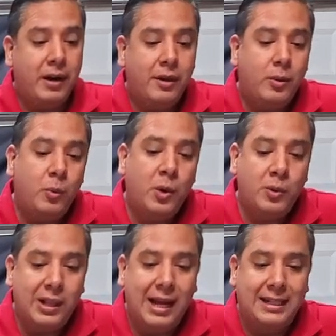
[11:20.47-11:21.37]
here on the
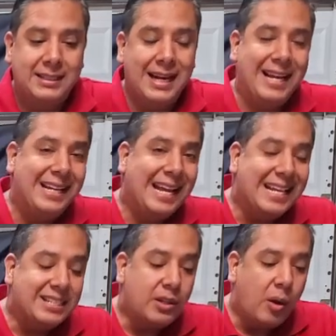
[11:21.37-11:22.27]
Road Glide side,
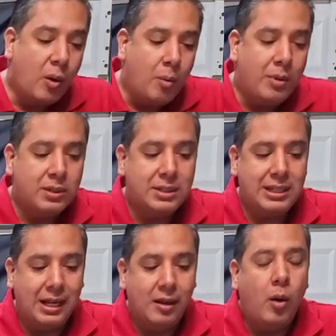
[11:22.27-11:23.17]
it's
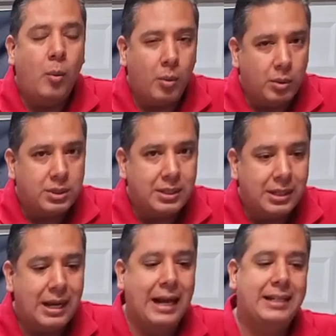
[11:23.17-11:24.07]
almost
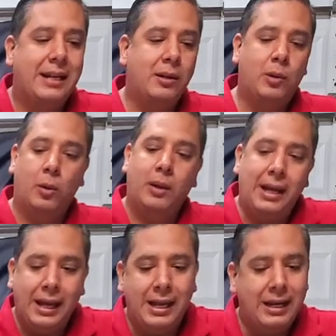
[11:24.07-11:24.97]
identical.
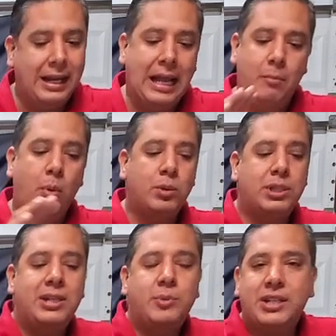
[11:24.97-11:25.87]
And again,
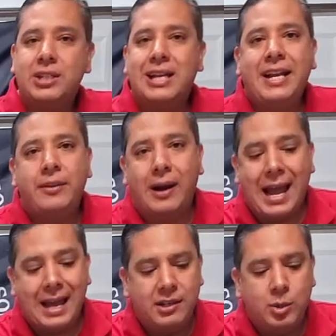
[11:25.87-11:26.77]
most of these wrenches I either
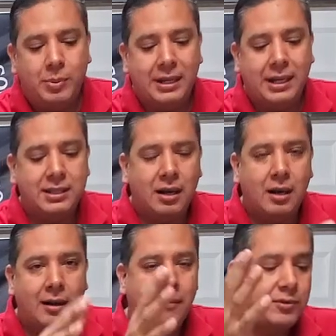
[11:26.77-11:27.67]
had duplicates
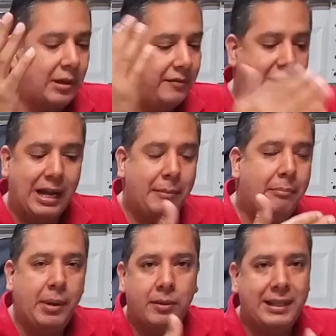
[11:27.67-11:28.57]
of, so I've kind
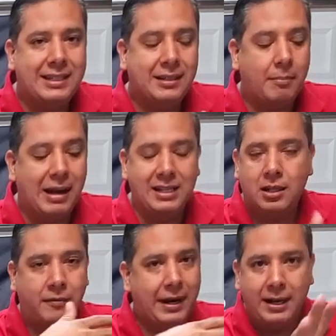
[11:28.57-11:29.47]
of built these up
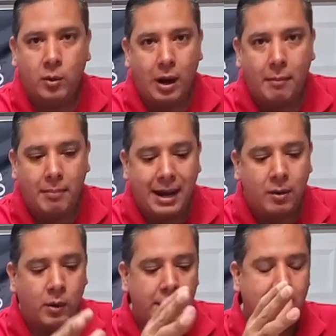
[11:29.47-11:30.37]
myself. I didn't go out and buy
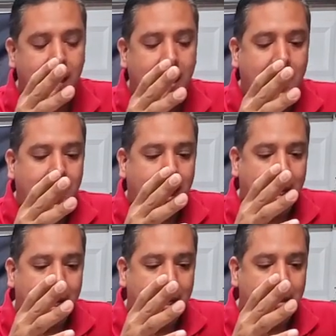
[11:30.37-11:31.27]
one.
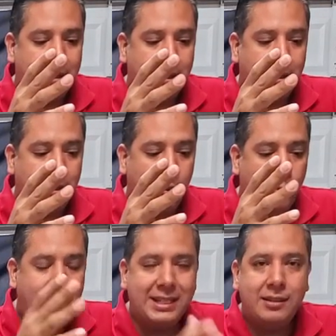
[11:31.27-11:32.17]
And the
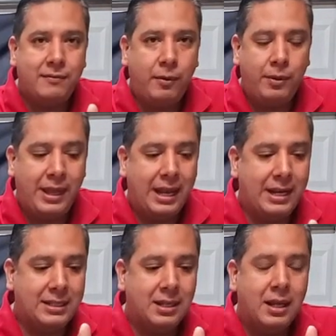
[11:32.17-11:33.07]
reason for that
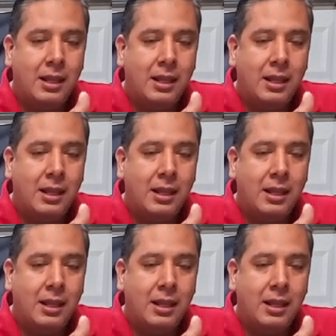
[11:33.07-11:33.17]
is